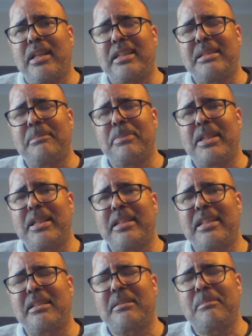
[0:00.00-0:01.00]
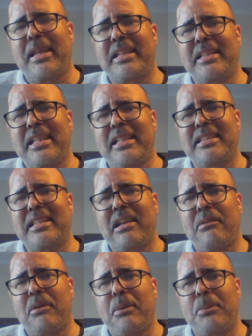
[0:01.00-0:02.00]
that simply doesn't make sense
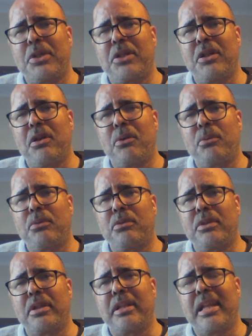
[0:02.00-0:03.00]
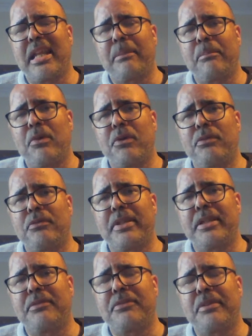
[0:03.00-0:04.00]
how I would know the name of
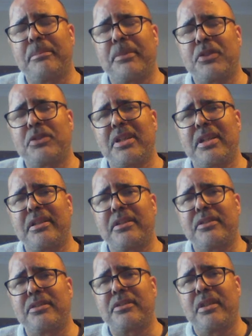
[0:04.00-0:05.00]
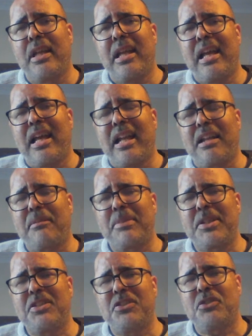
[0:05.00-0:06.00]
any female scientist. And I
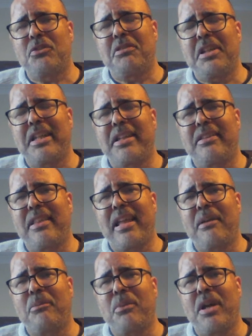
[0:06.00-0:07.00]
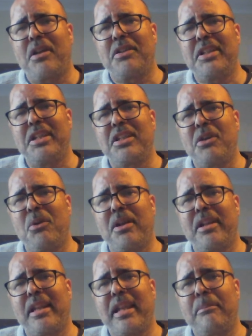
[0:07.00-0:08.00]
mentioned already that I only know
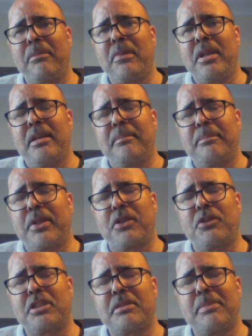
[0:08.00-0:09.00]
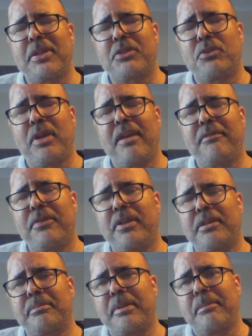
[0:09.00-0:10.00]
her name because special
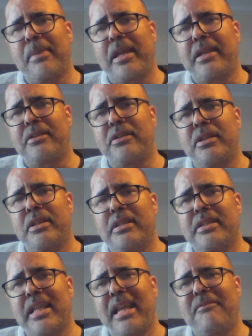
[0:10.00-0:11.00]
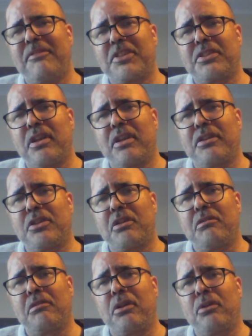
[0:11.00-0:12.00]
effort has been made to emphasize
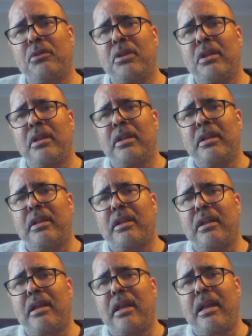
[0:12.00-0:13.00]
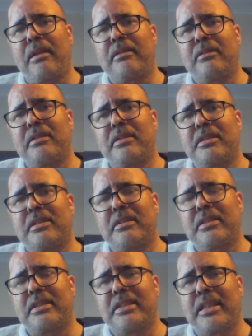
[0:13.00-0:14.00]
her role and
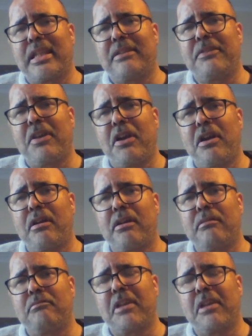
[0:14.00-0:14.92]
to give her